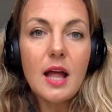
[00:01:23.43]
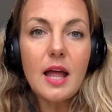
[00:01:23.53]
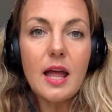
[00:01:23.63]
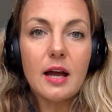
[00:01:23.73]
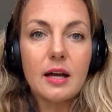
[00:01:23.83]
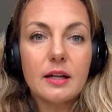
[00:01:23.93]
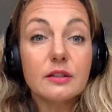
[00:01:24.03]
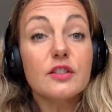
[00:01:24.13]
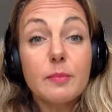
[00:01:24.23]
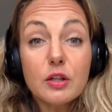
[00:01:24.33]
and
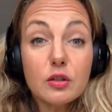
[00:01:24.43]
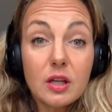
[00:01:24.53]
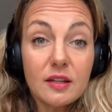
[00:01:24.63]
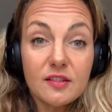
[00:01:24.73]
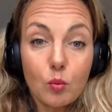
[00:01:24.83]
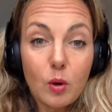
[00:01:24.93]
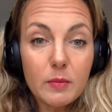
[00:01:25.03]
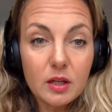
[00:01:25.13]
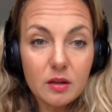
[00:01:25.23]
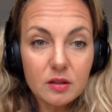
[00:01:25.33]
especially as a
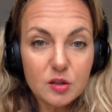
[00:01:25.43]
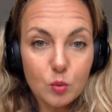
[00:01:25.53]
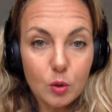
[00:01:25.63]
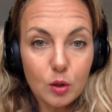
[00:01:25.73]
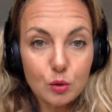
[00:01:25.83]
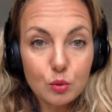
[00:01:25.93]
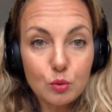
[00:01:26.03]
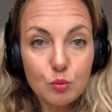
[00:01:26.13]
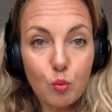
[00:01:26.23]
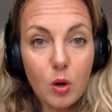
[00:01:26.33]
woman in this world who
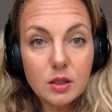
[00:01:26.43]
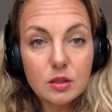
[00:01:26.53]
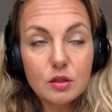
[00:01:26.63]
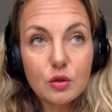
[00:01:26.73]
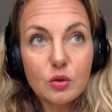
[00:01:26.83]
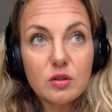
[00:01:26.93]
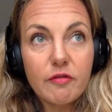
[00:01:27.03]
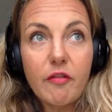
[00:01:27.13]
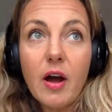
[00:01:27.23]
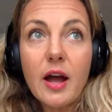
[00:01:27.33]
wants to
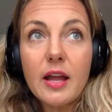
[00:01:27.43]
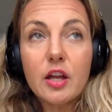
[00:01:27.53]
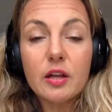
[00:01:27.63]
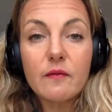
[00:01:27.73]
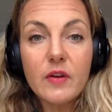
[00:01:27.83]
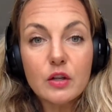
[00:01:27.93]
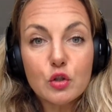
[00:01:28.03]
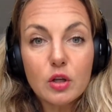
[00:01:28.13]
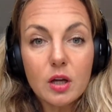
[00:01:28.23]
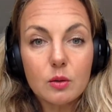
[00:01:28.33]
defy
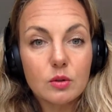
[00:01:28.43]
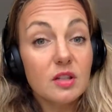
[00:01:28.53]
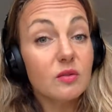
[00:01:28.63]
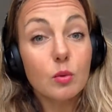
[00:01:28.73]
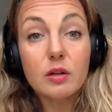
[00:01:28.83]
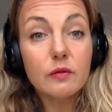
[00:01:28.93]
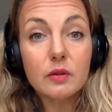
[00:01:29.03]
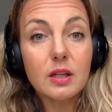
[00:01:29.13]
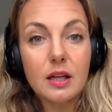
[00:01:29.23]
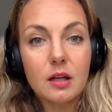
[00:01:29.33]
convention, who doesn't want to
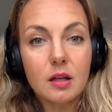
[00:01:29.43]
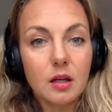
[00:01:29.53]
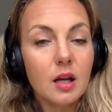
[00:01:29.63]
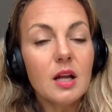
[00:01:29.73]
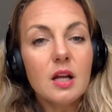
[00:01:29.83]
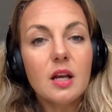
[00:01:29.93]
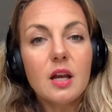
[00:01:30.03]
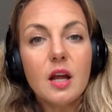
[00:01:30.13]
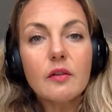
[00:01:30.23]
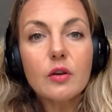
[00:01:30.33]
fit in, and
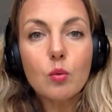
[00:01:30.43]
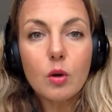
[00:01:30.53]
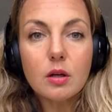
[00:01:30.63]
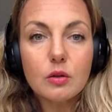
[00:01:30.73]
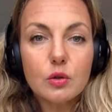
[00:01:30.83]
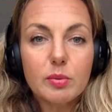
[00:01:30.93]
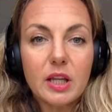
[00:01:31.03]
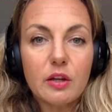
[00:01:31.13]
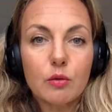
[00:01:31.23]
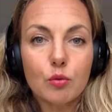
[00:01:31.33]
never wanted to
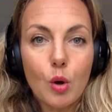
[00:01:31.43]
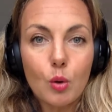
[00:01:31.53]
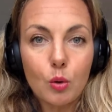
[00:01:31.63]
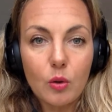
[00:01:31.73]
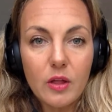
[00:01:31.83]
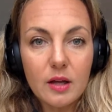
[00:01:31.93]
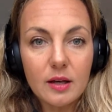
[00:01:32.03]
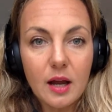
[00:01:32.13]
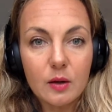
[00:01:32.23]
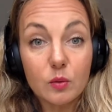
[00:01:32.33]
play the role that
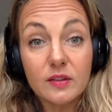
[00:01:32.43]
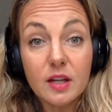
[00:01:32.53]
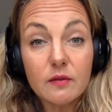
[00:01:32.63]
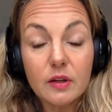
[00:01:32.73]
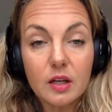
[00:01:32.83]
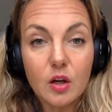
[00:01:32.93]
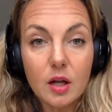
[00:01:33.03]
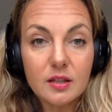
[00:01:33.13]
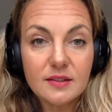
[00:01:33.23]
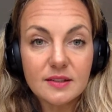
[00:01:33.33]
I was given,
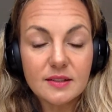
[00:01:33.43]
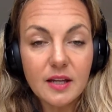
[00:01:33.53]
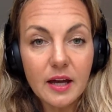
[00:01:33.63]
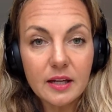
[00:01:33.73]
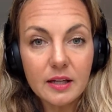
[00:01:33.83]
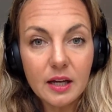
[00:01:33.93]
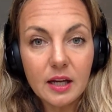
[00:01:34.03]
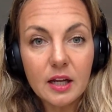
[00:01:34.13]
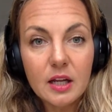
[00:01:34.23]
not in society,